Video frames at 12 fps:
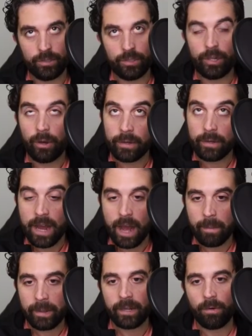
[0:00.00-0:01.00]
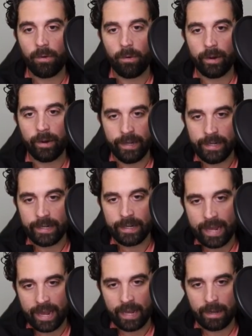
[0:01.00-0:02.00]
tokenomic or
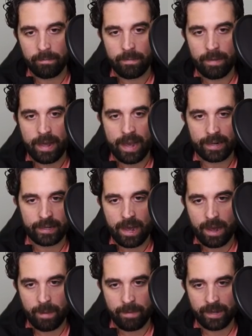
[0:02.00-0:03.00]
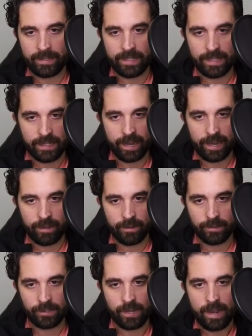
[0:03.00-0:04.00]
in-game economic
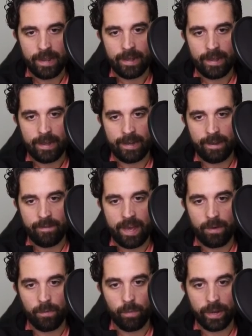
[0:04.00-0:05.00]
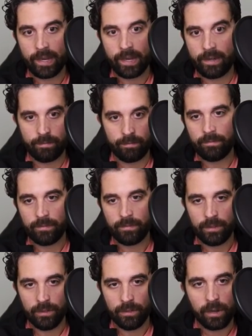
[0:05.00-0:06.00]
details that we can
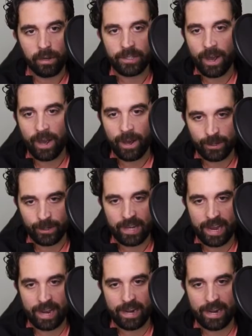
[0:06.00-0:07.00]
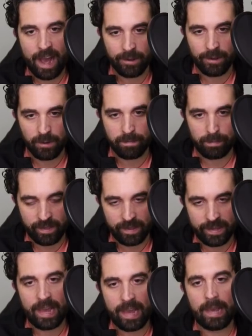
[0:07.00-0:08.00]
look to understand how you would play
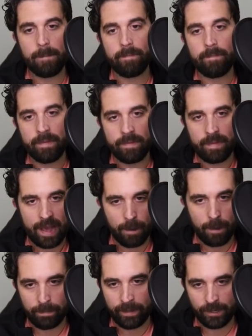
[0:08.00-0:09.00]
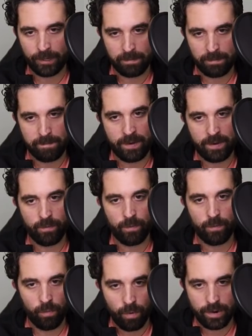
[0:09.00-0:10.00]
the game, how players might be
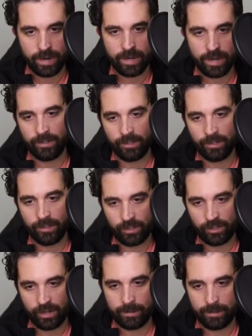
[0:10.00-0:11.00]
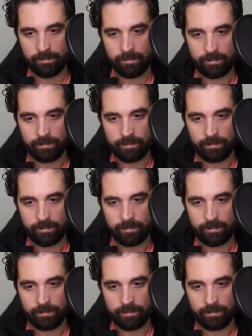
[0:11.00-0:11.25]
rewarded, and so on.